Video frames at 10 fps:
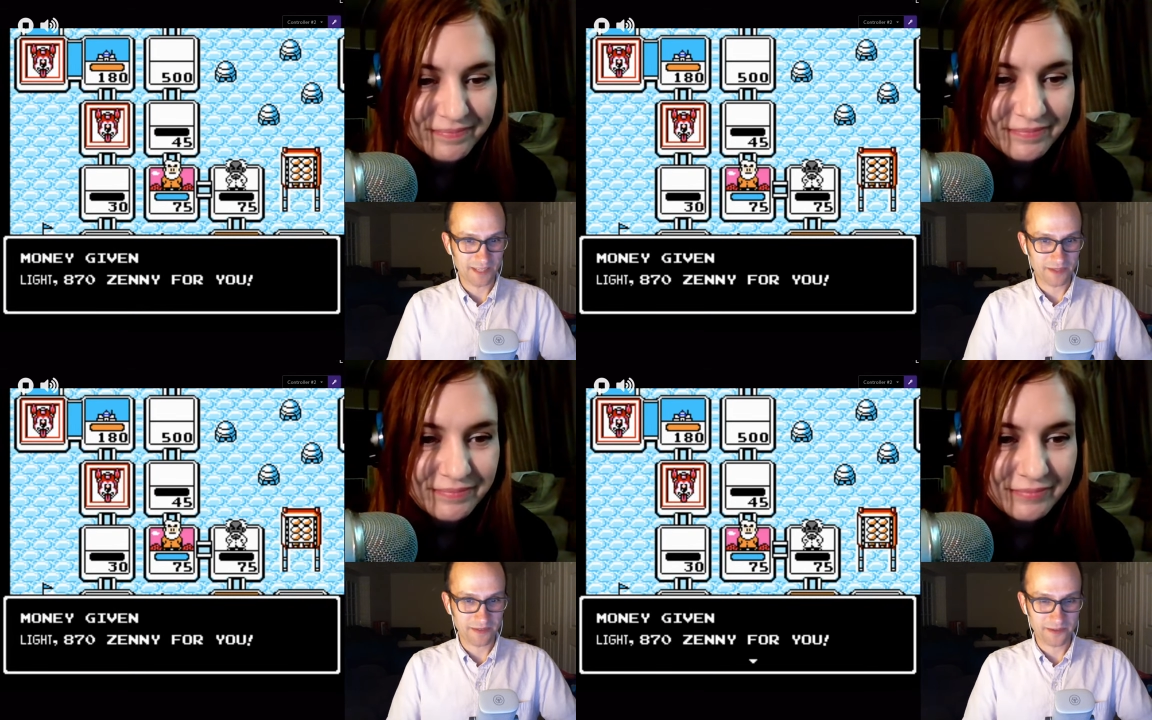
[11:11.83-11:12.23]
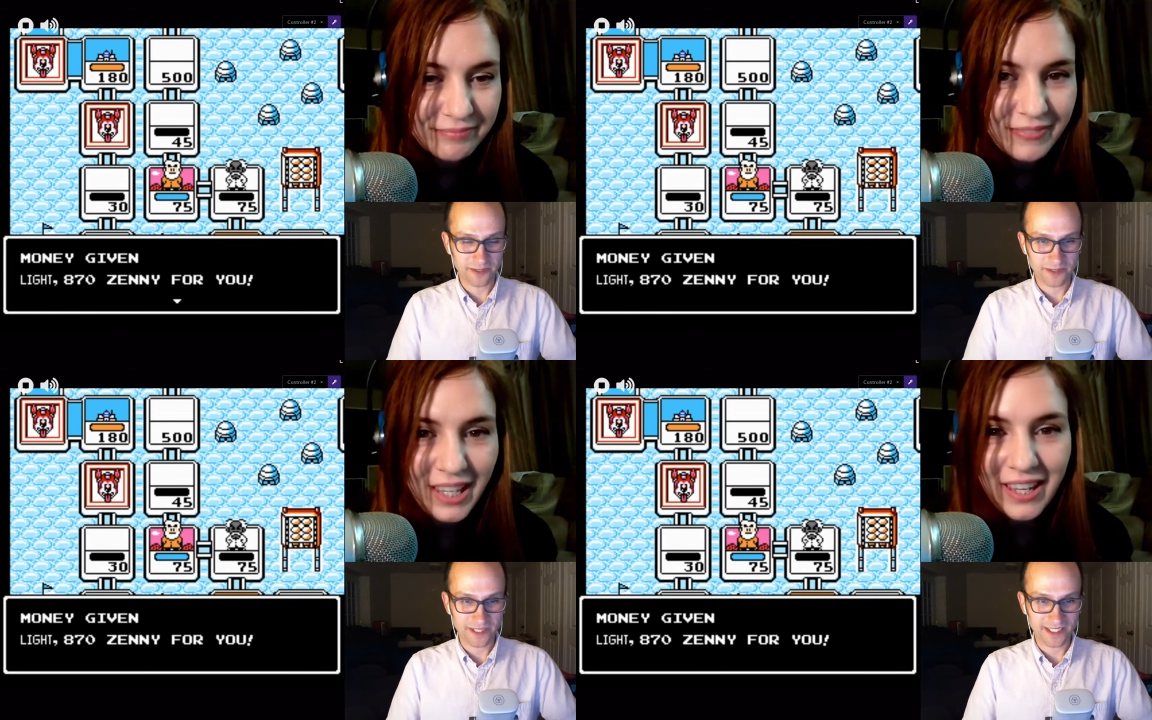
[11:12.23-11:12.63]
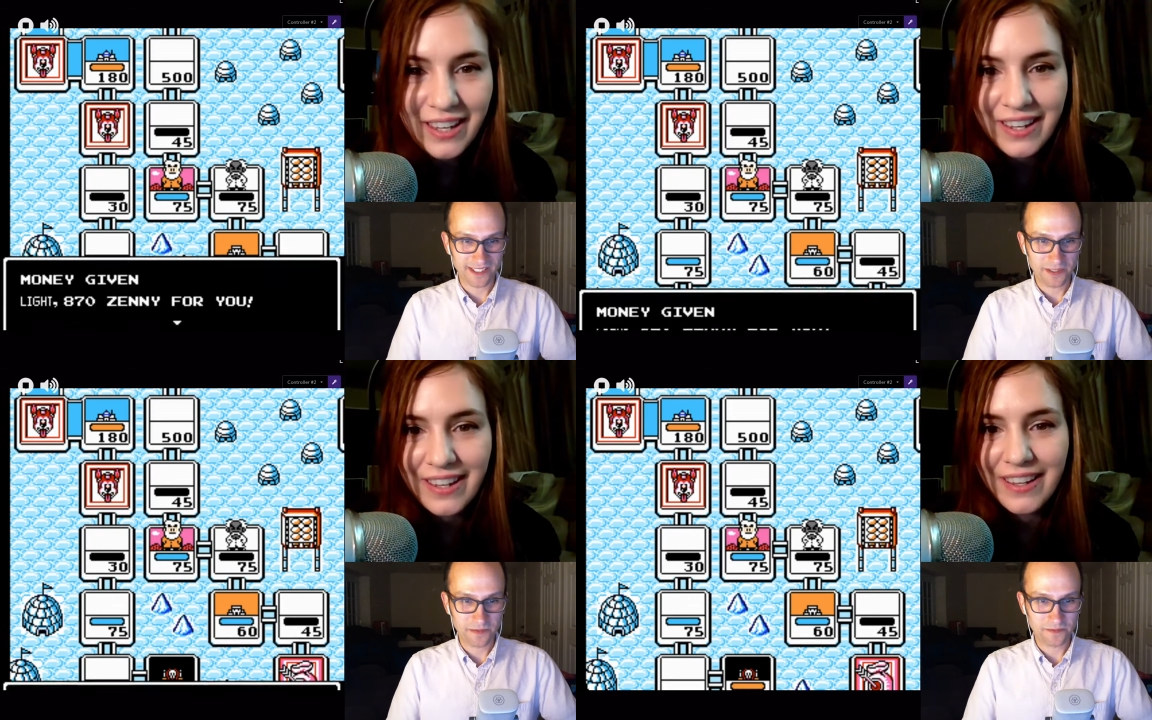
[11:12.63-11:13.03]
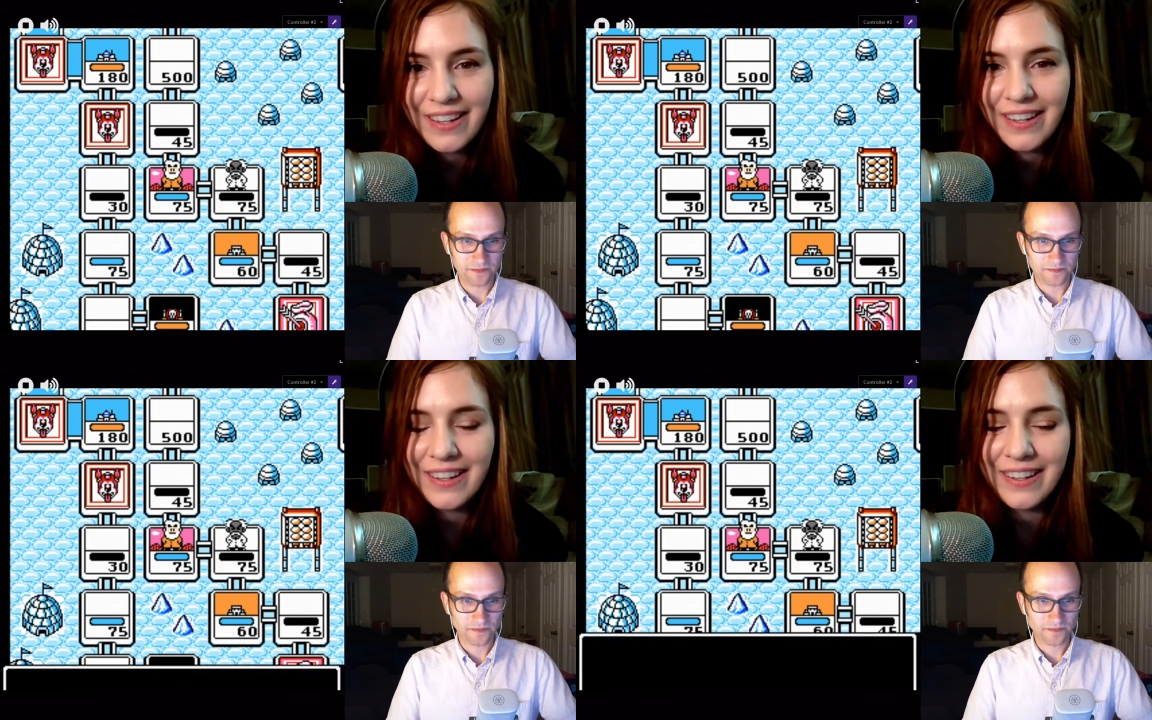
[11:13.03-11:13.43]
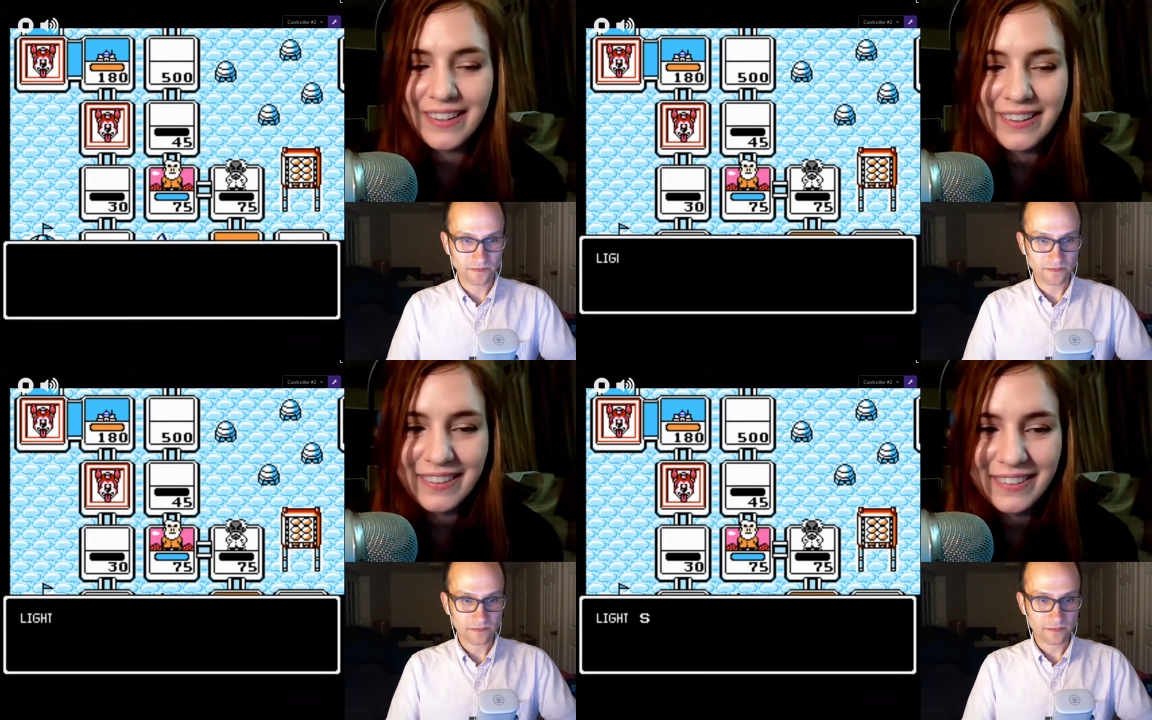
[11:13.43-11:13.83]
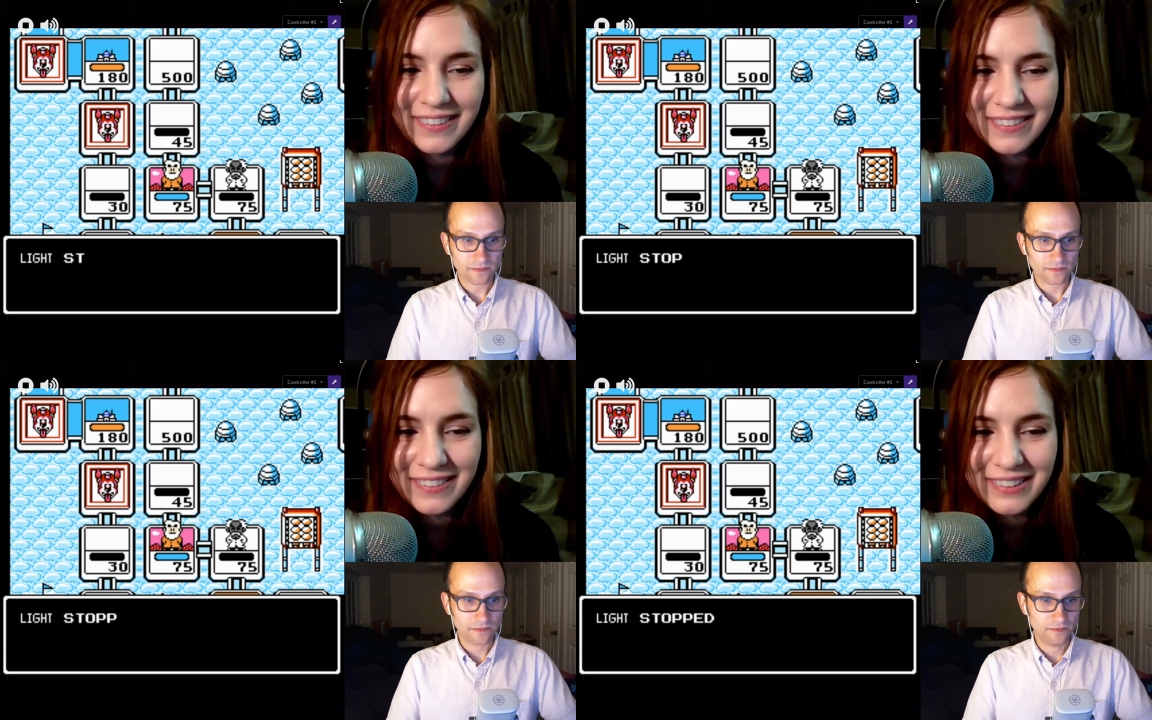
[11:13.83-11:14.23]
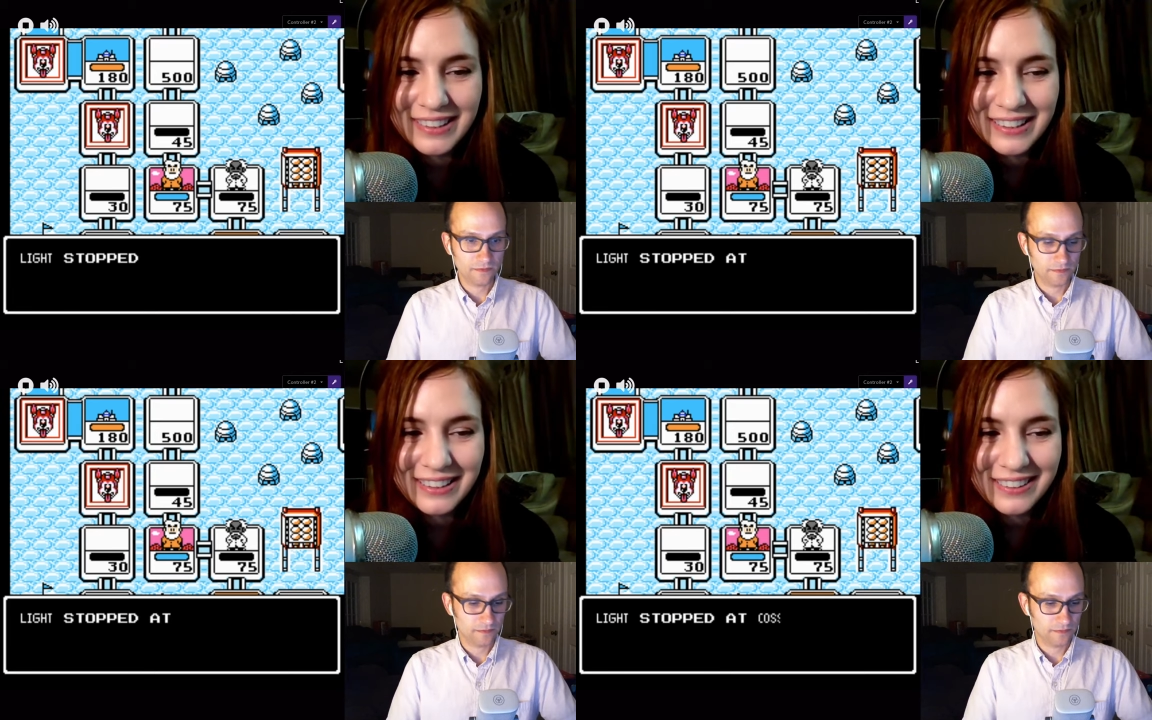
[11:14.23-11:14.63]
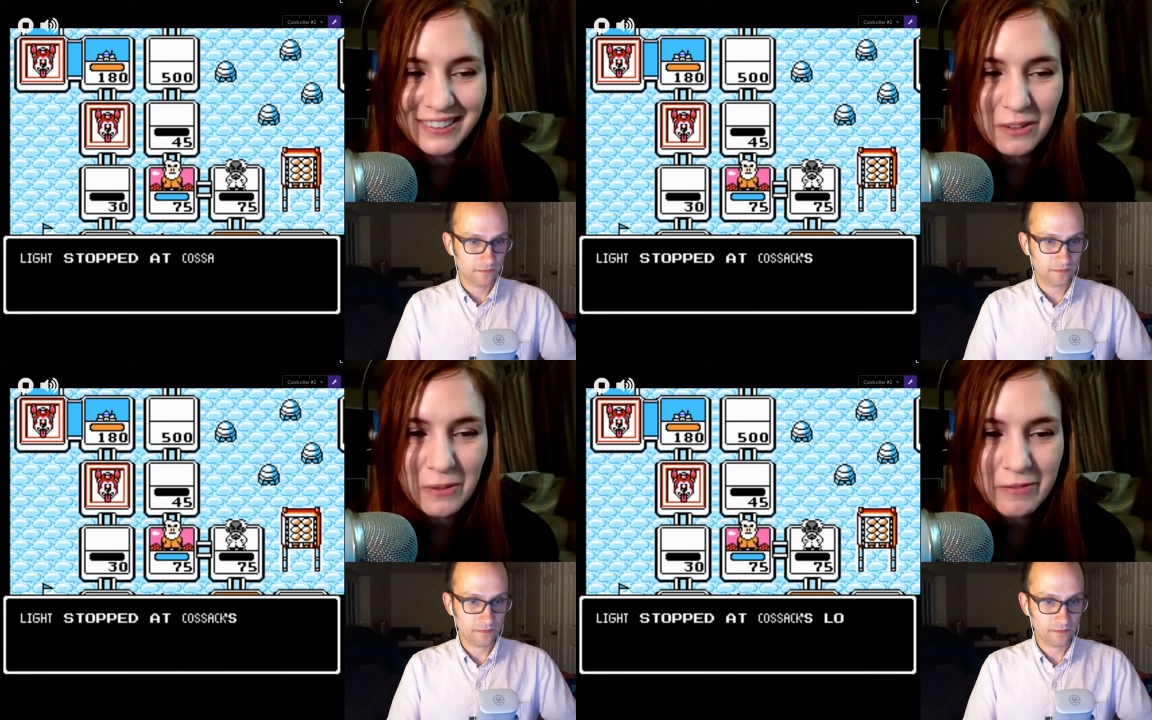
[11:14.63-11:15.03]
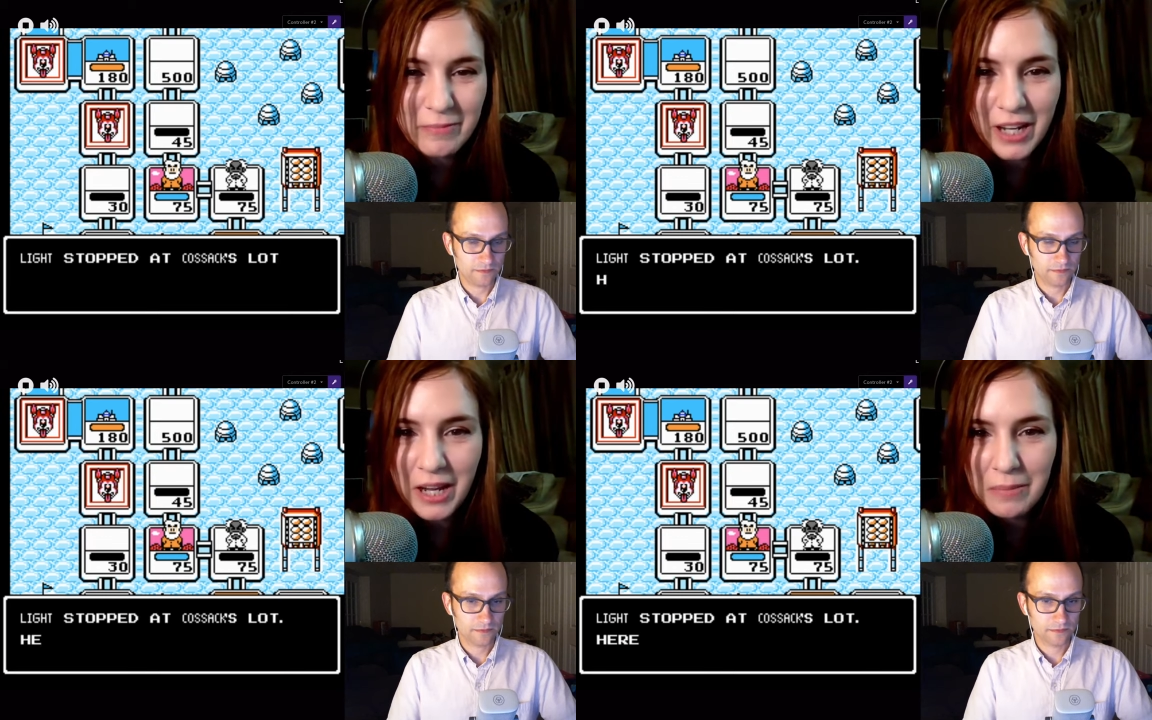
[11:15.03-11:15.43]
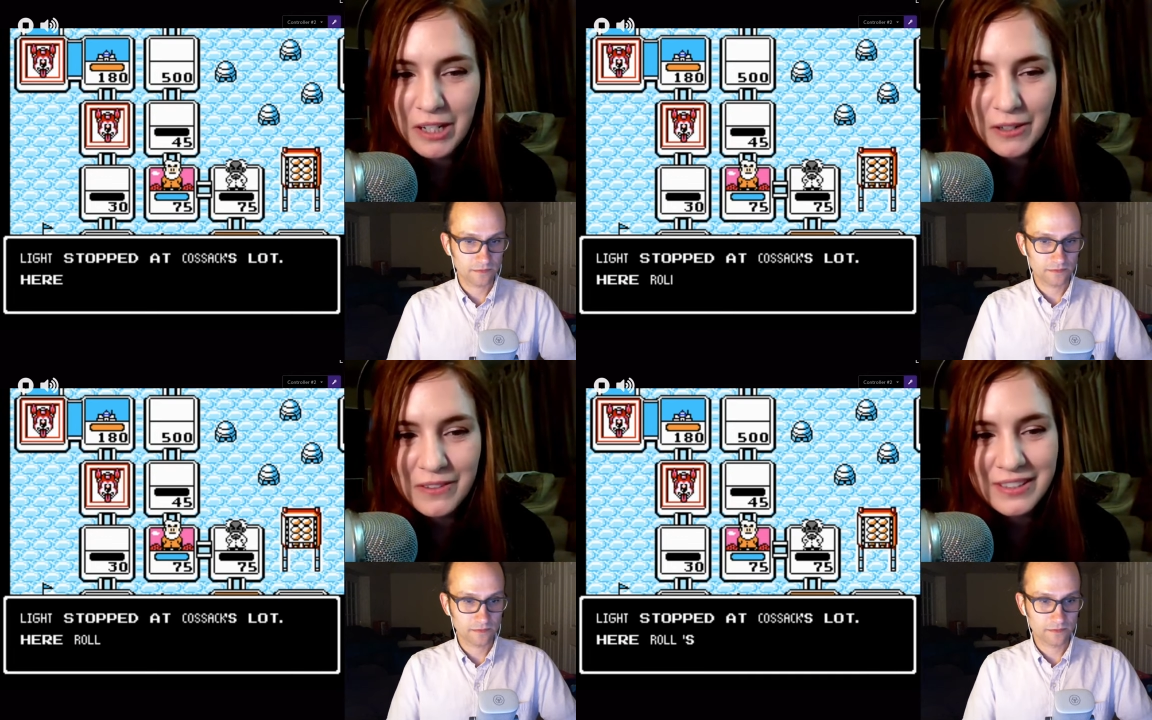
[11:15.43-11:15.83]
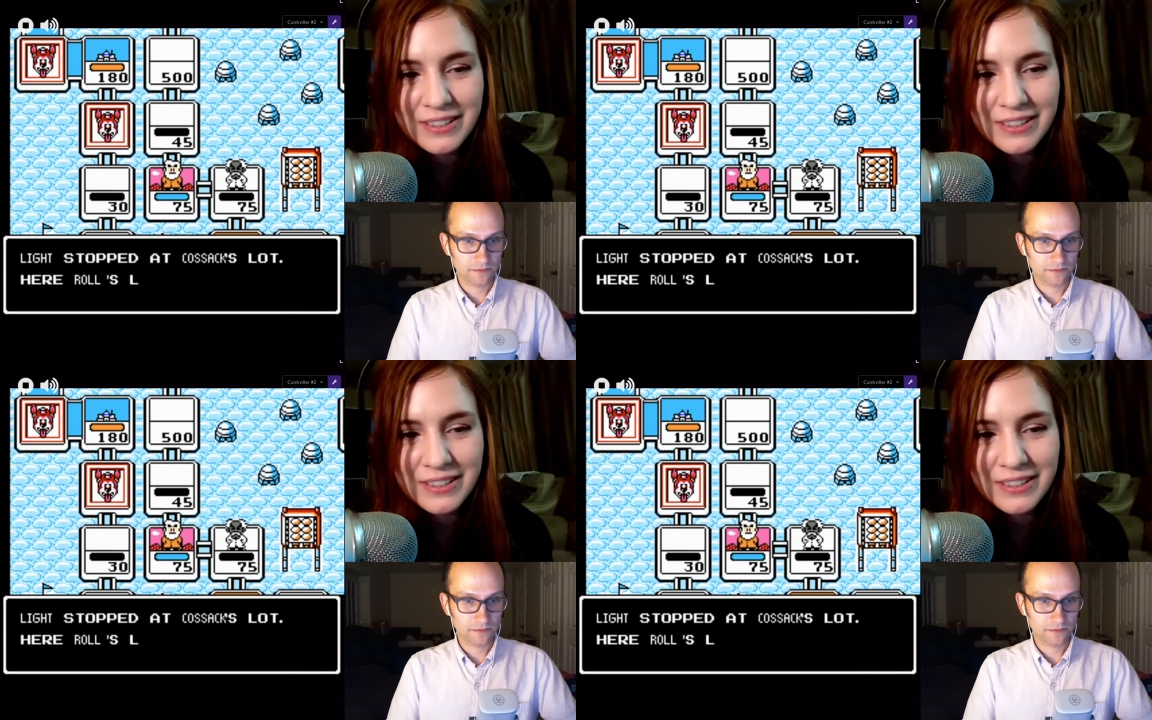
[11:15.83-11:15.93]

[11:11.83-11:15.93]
Speaker 1: I'm coming for you, Larry. Hey! Get away from my eyebrows.